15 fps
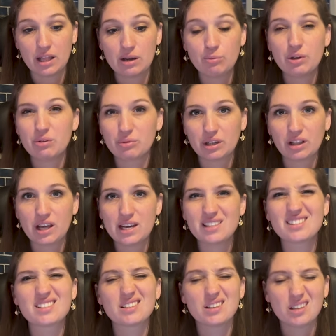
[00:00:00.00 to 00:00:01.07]
And we
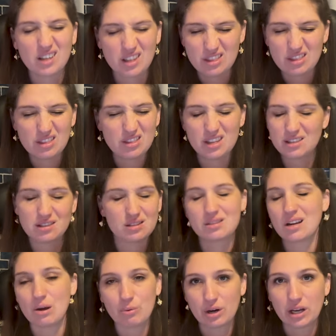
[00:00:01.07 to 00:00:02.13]
realized this is
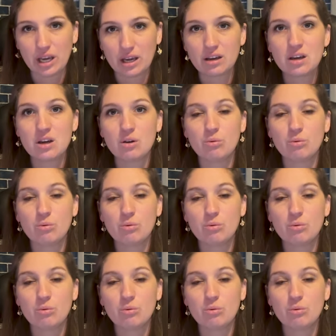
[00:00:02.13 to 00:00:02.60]
not working